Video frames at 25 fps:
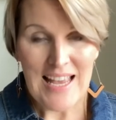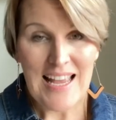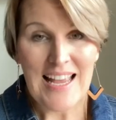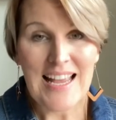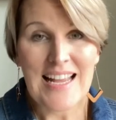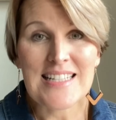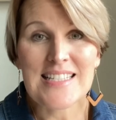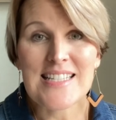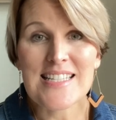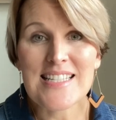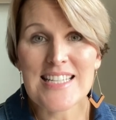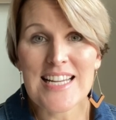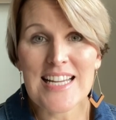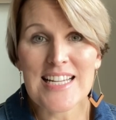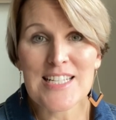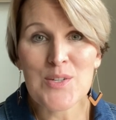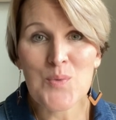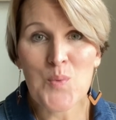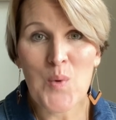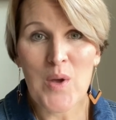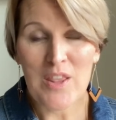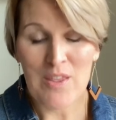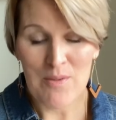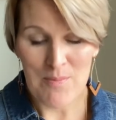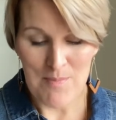It sticks
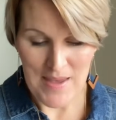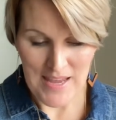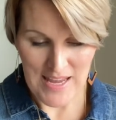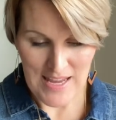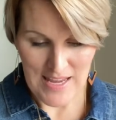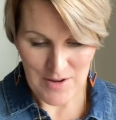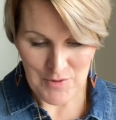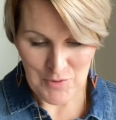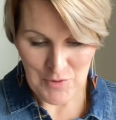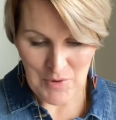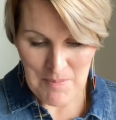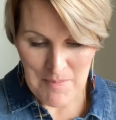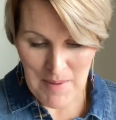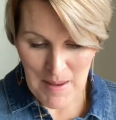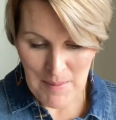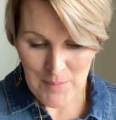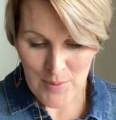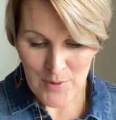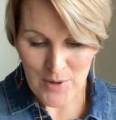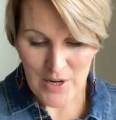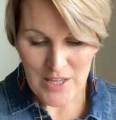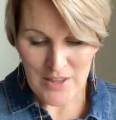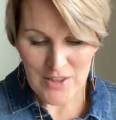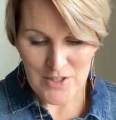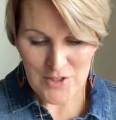with me,
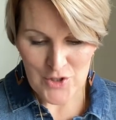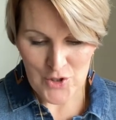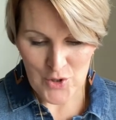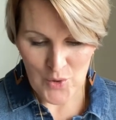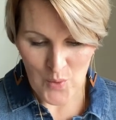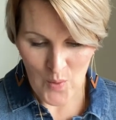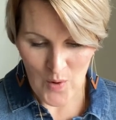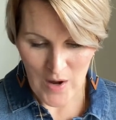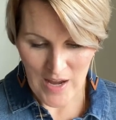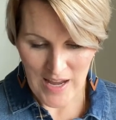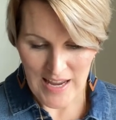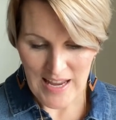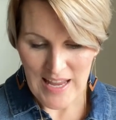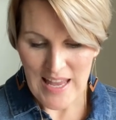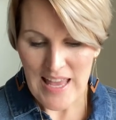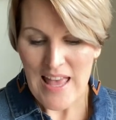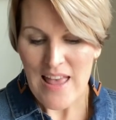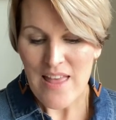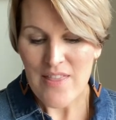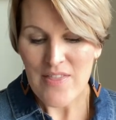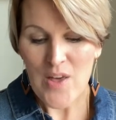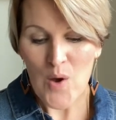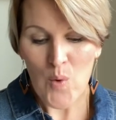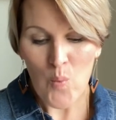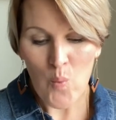remembering the joy
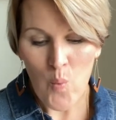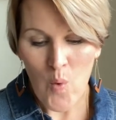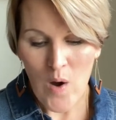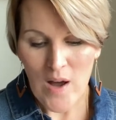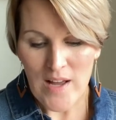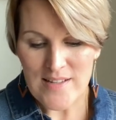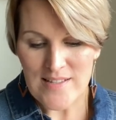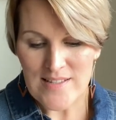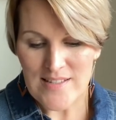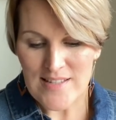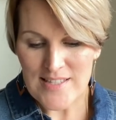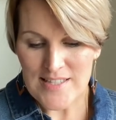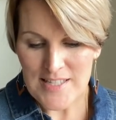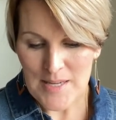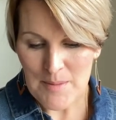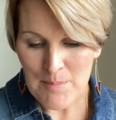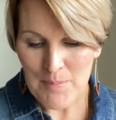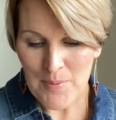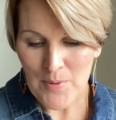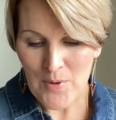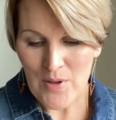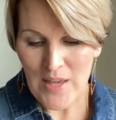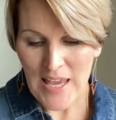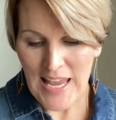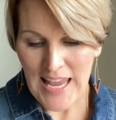that one
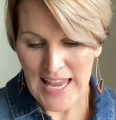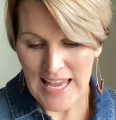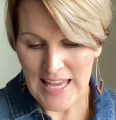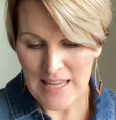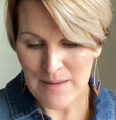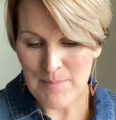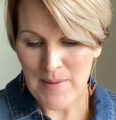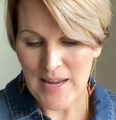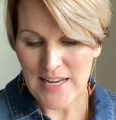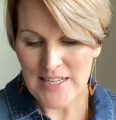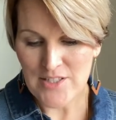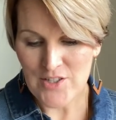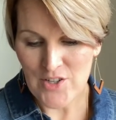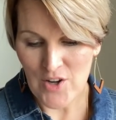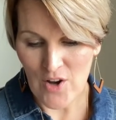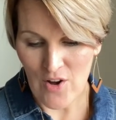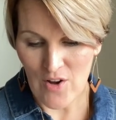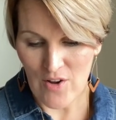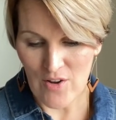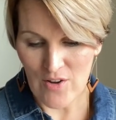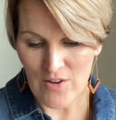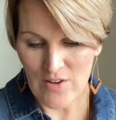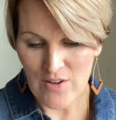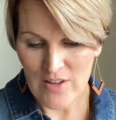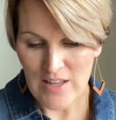simple handmade
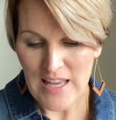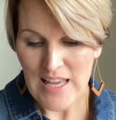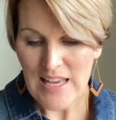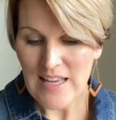doll,